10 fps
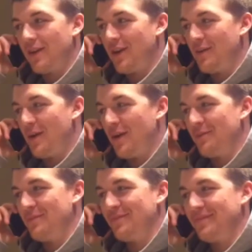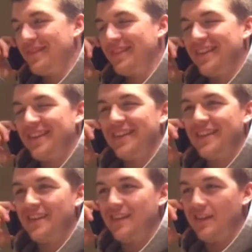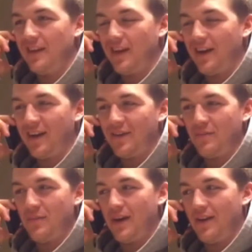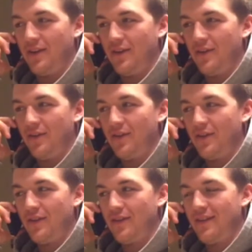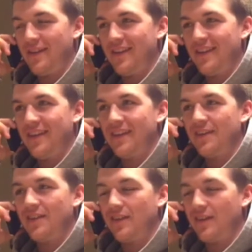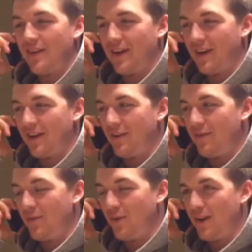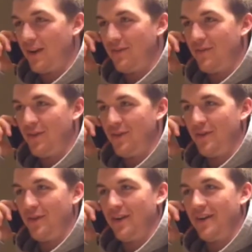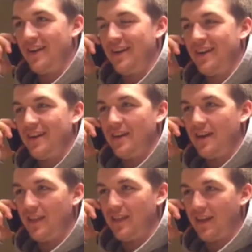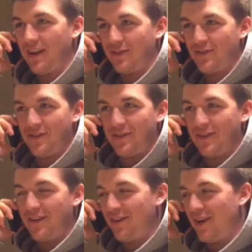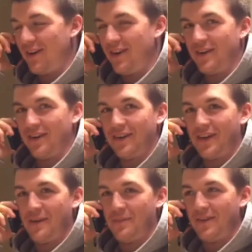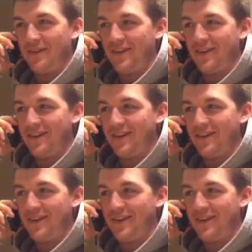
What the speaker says: Hey, Mom. Yeah, I got some bad news. Since I couldn't afford any food or anything extra around here on campus,